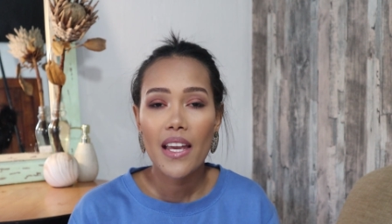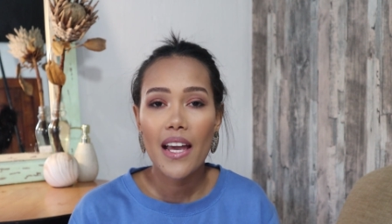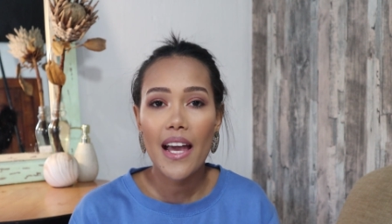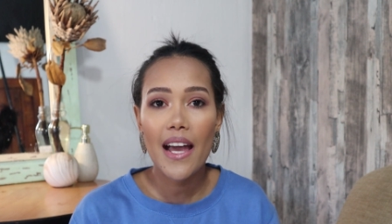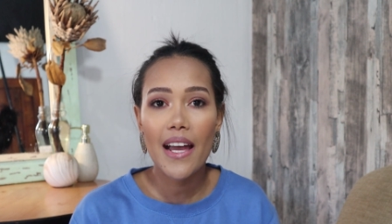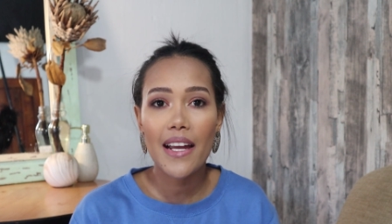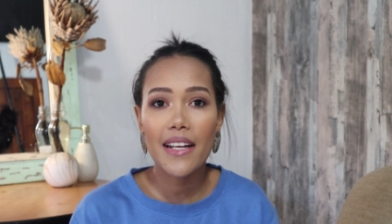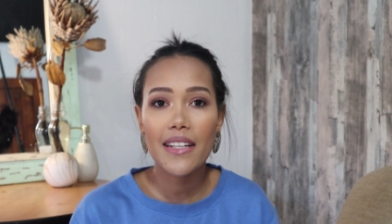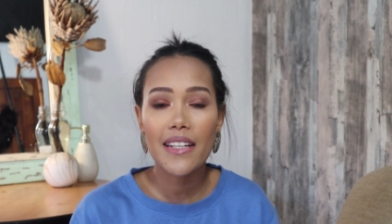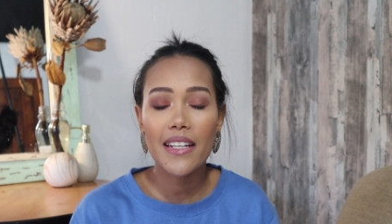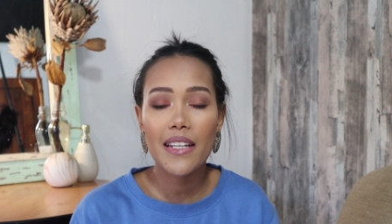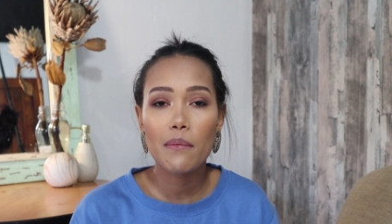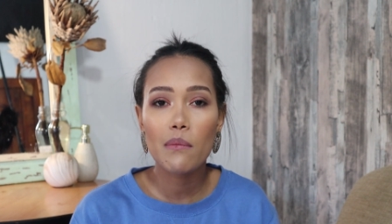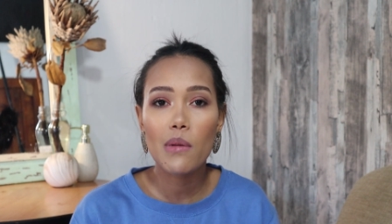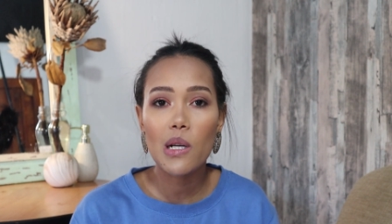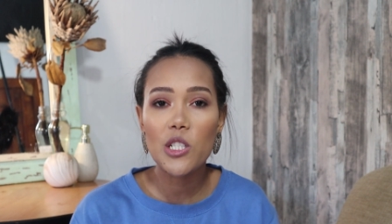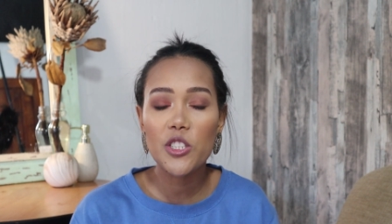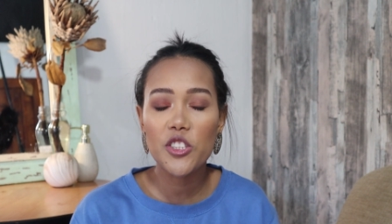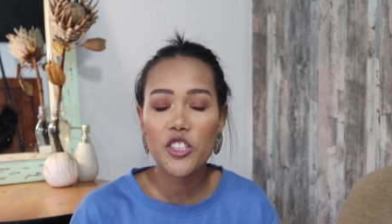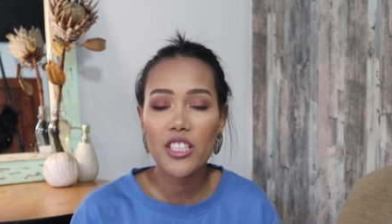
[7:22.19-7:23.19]
And
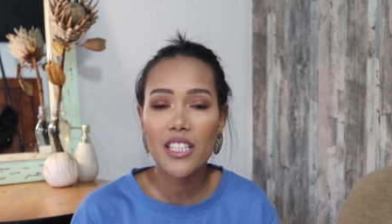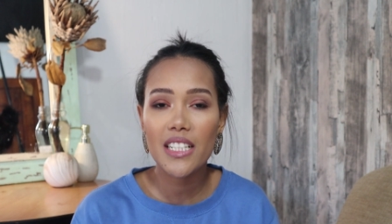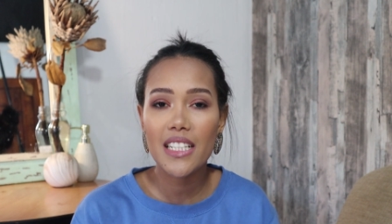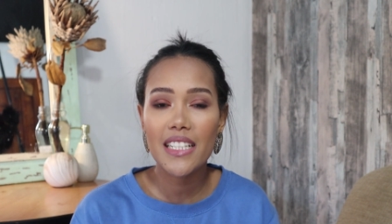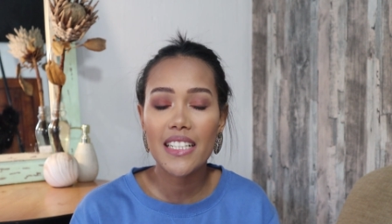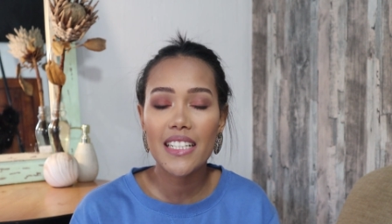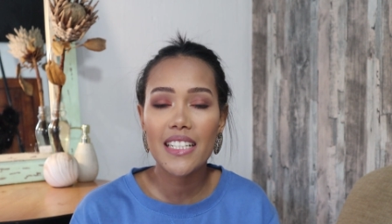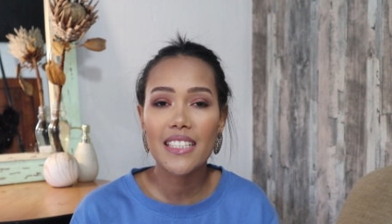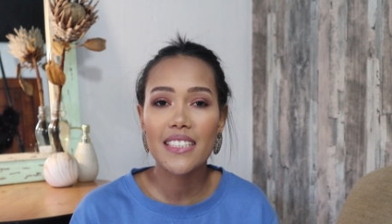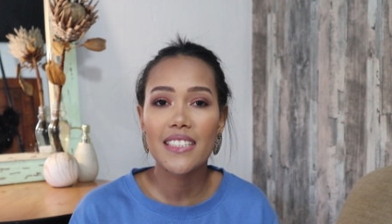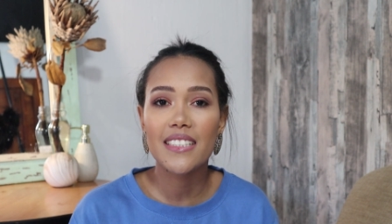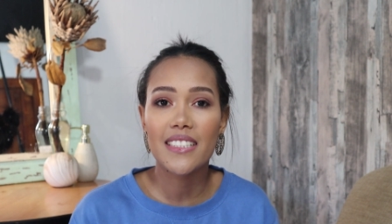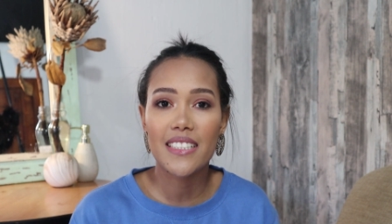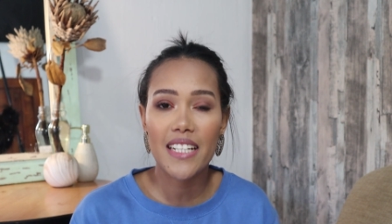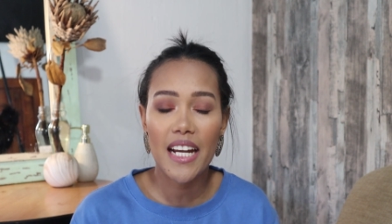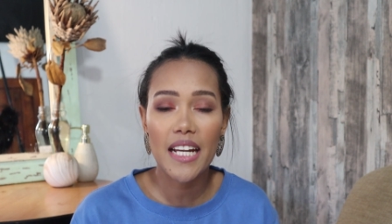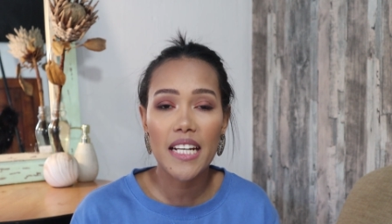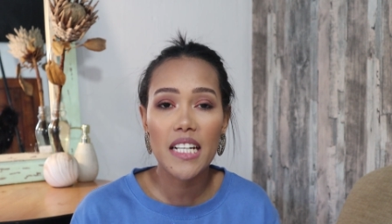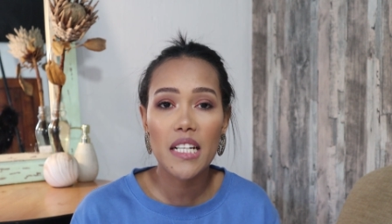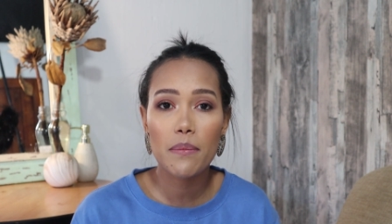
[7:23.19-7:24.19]
emotionally it
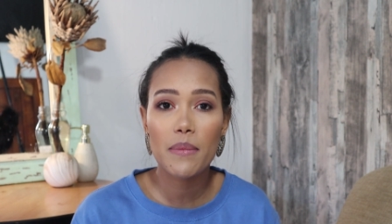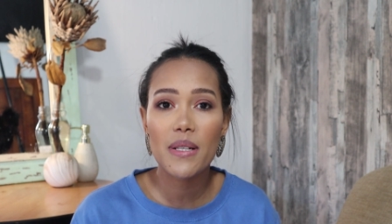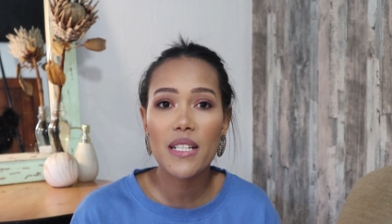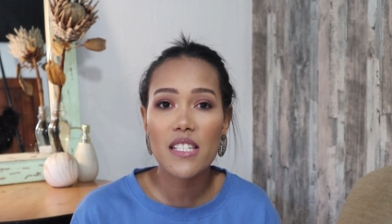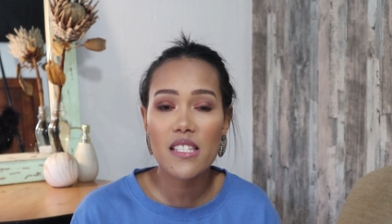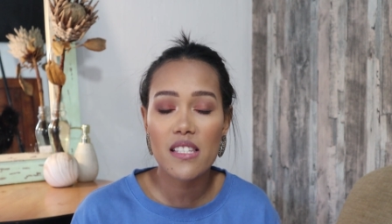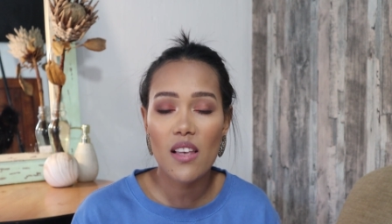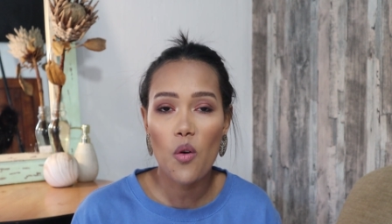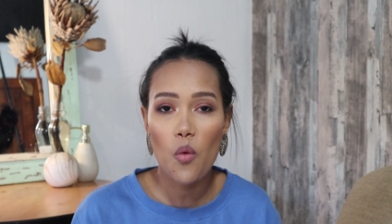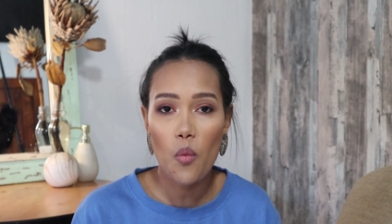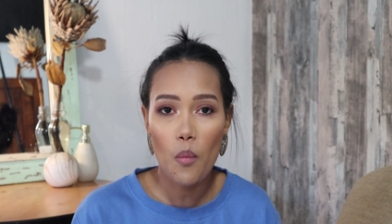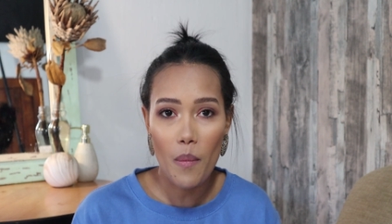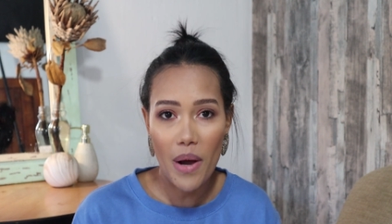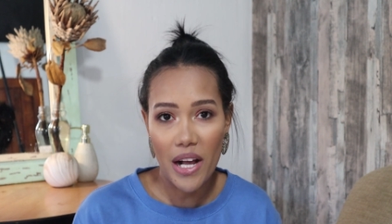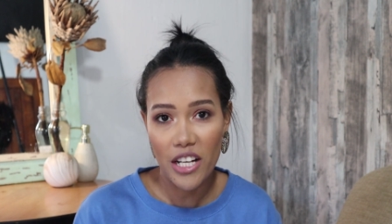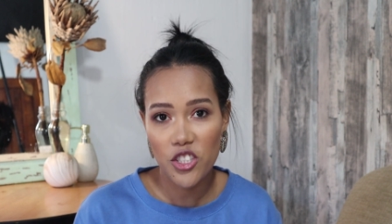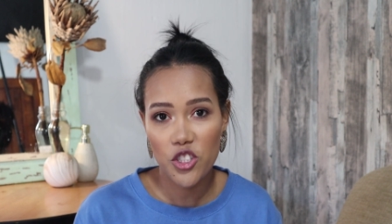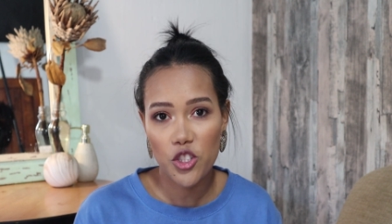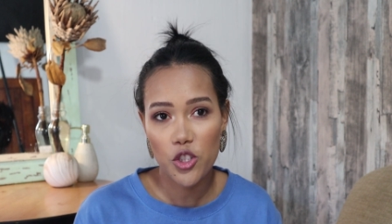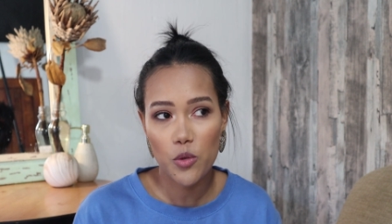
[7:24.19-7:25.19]
drained me so
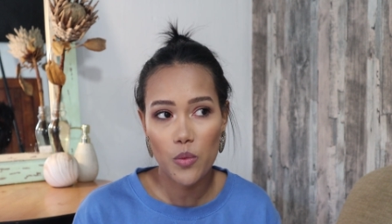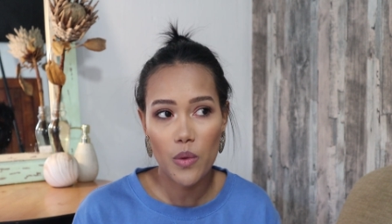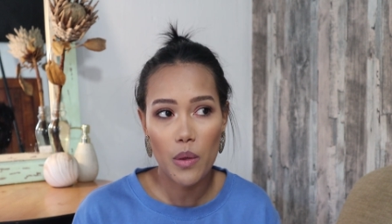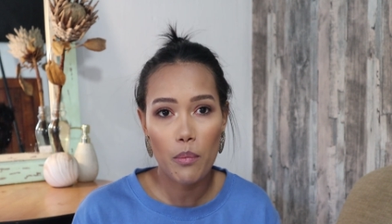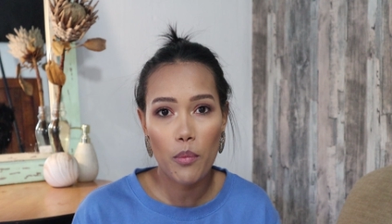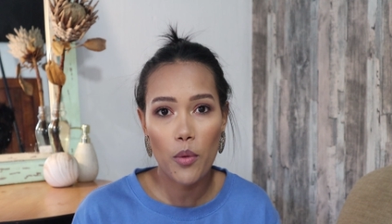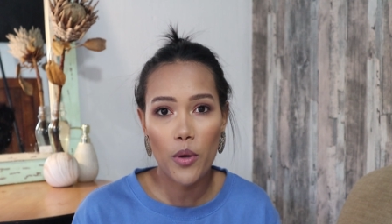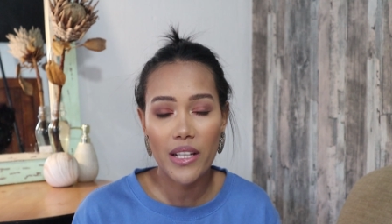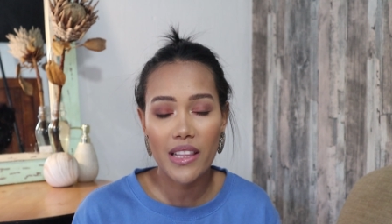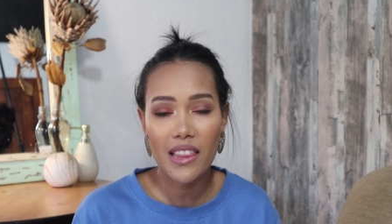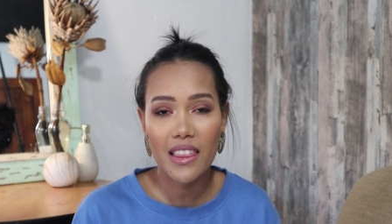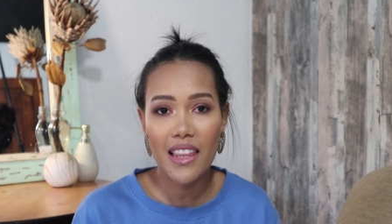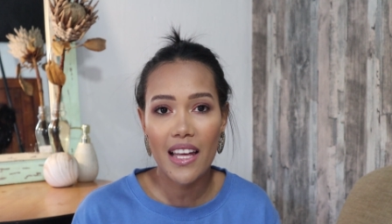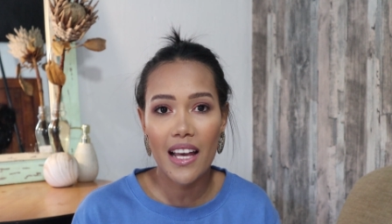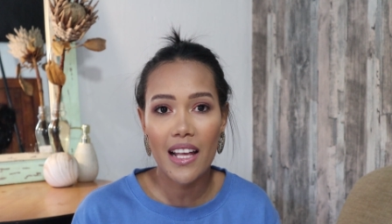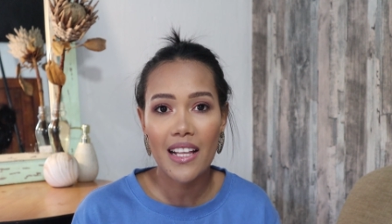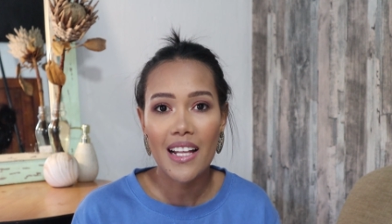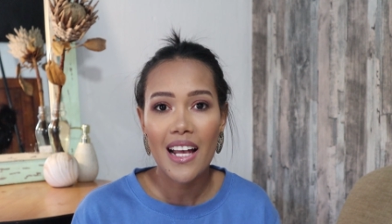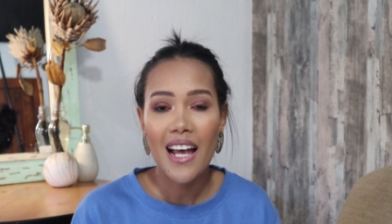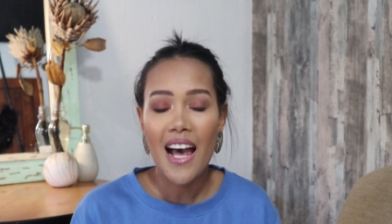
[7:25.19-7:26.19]
much to a point
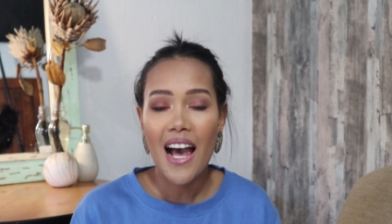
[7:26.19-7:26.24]
that